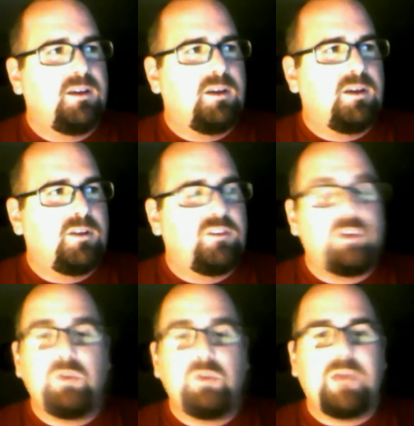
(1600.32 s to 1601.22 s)

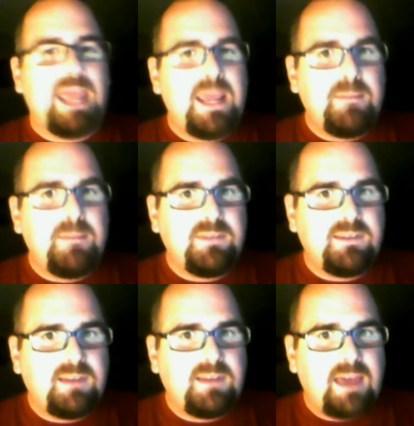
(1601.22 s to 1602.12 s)
two games
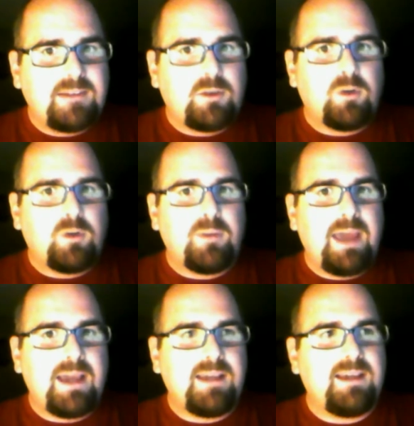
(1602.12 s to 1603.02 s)
as a
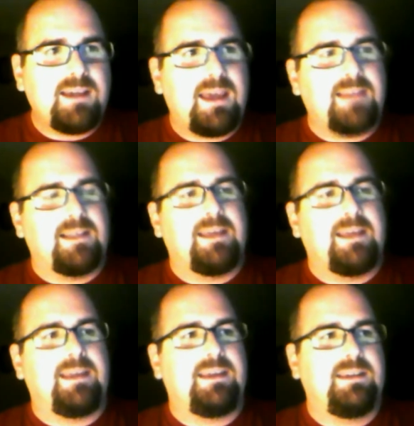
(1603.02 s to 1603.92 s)
cornerback and
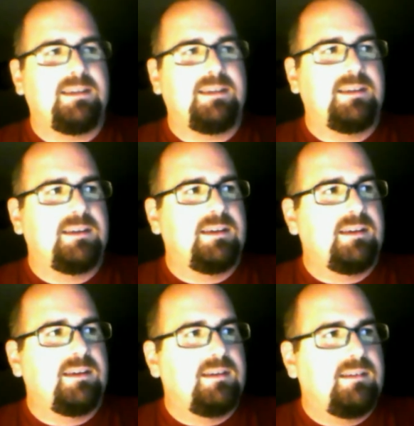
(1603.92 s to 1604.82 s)
like
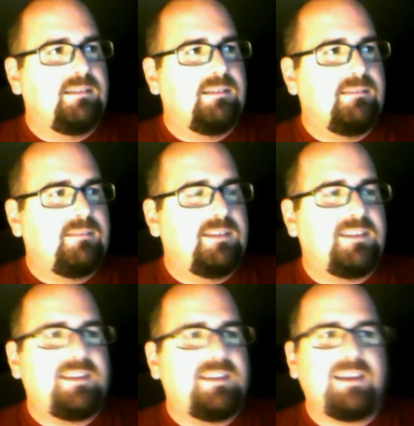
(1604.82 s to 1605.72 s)

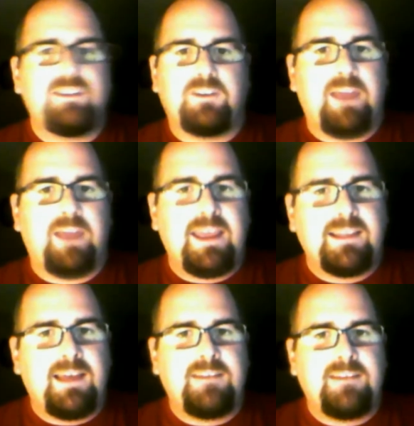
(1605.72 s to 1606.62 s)
six or eight
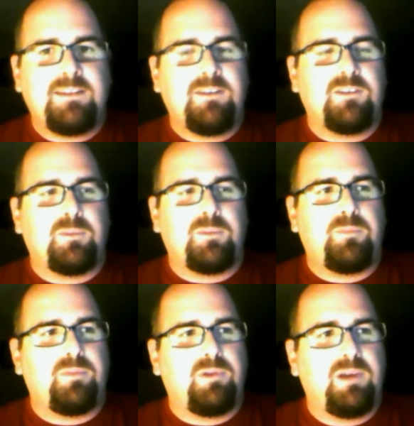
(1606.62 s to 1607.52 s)
last year as a
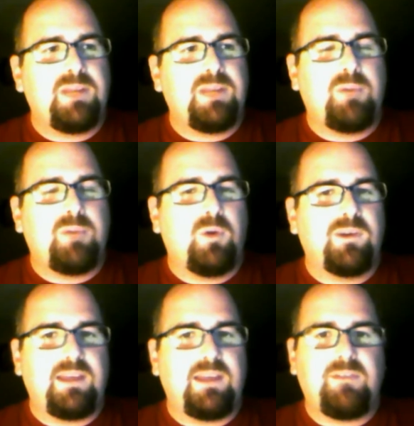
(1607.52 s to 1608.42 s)
pretty poor
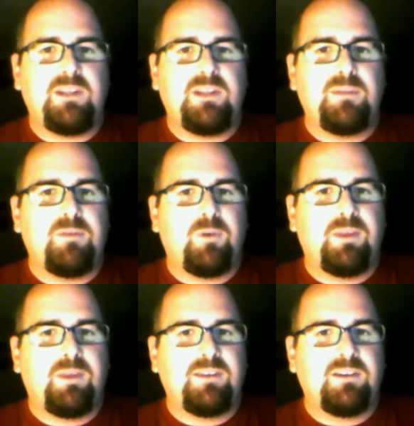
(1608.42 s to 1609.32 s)
safety before
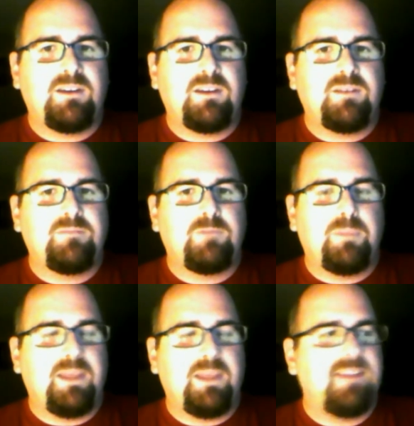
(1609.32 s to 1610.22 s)
they started
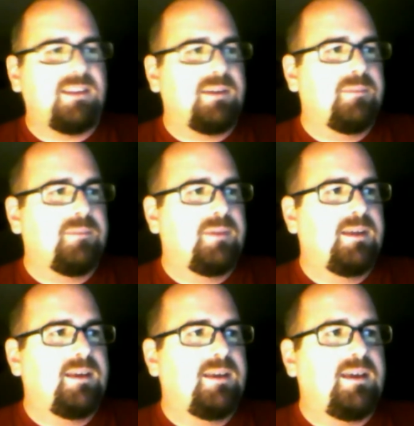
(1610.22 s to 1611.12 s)
replacing him.
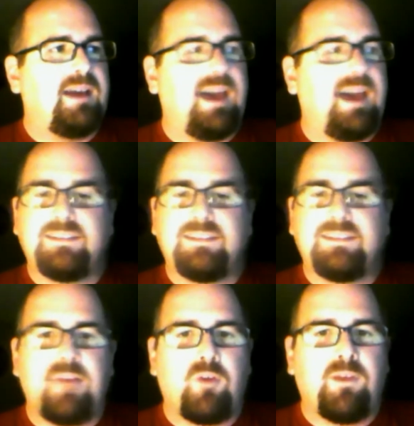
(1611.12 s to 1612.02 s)
Has
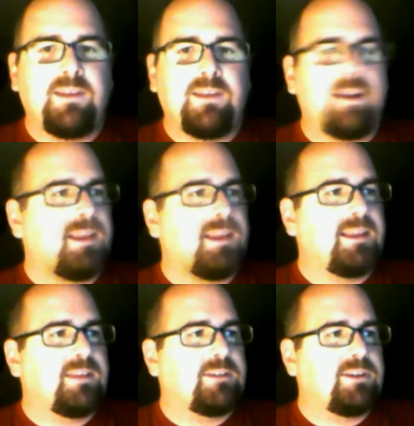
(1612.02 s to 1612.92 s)
never really done anything in
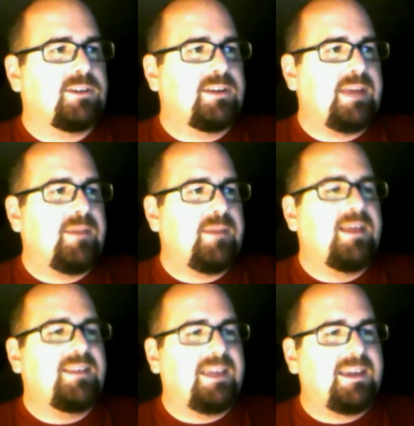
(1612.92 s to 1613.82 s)
the return game.
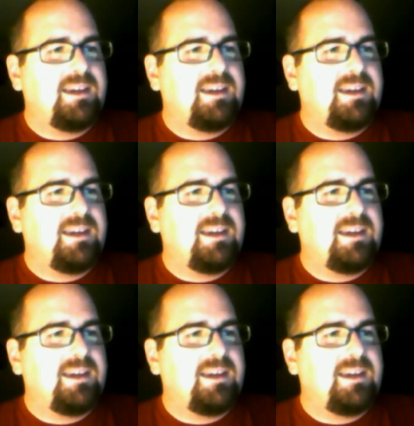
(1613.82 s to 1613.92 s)
Like,